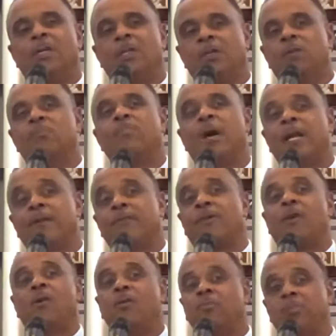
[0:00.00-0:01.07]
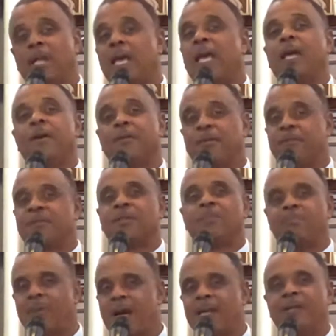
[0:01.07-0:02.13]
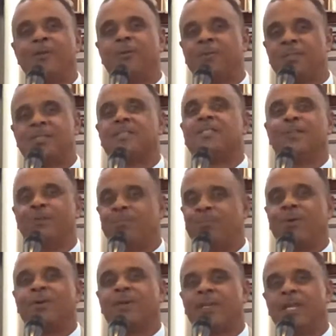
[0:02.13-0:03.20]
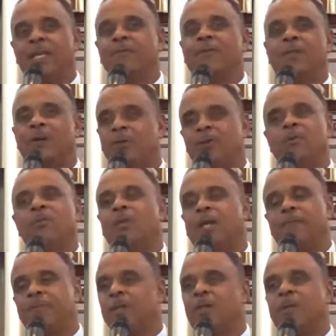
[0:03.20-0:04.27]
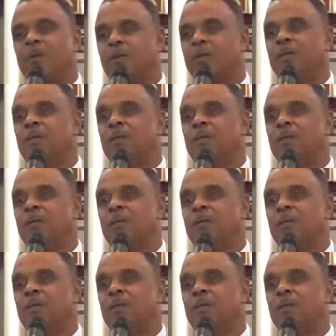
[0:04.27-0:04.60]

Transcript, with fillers: You might have combed the hair of somebody who was still broken, even though you love the Lord.